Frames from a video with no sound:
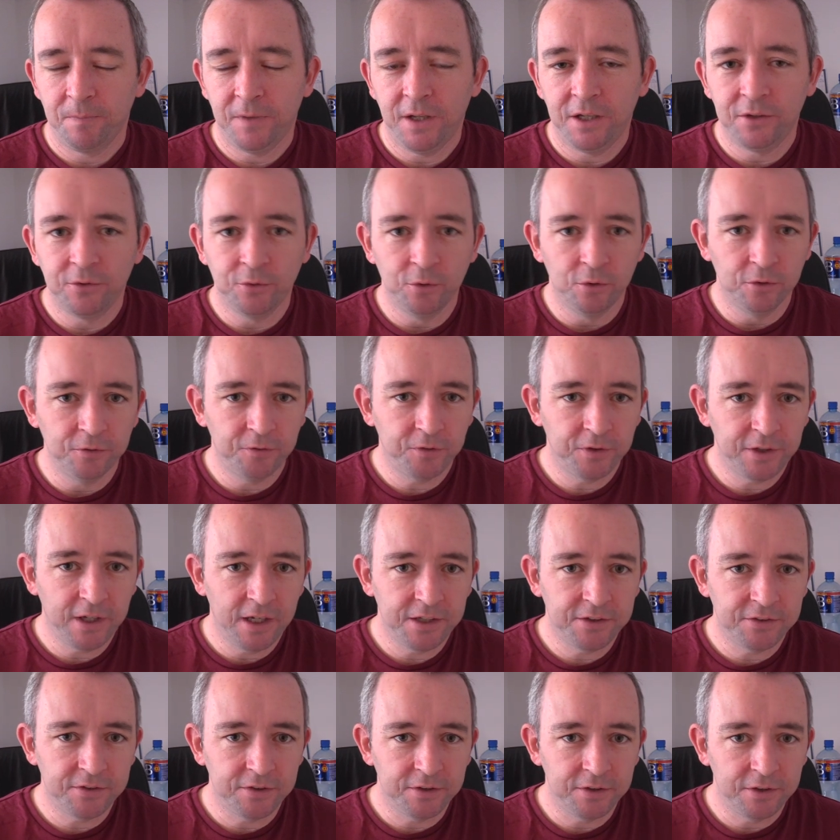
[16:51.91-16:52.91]
And don't
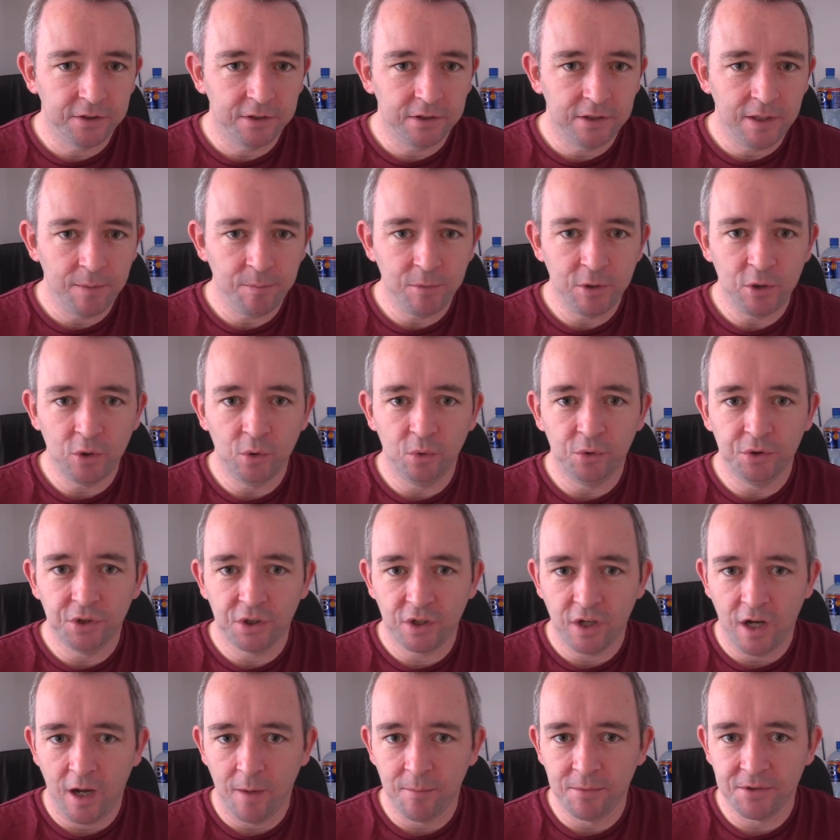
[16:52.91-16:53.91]
forget to let me know in the
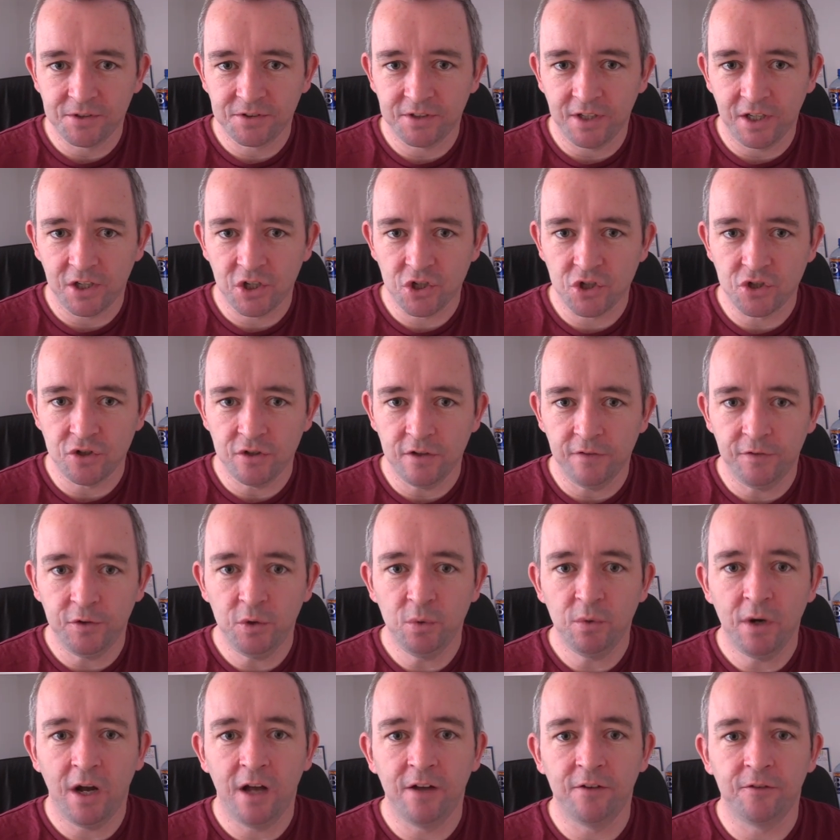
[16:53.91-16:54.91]
comment section if
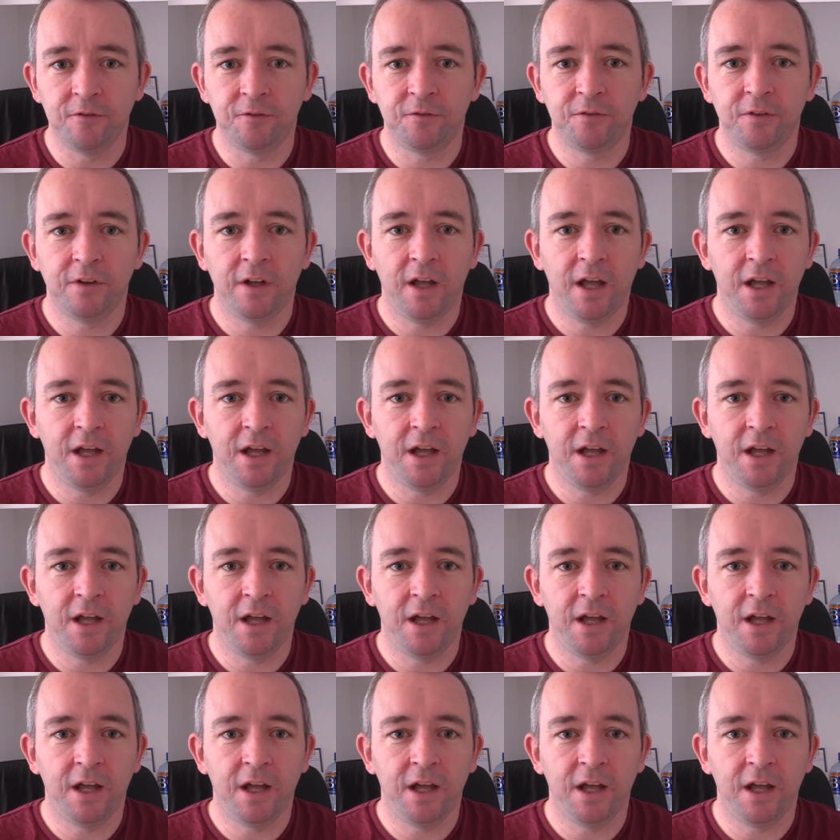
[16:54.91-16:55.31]
you have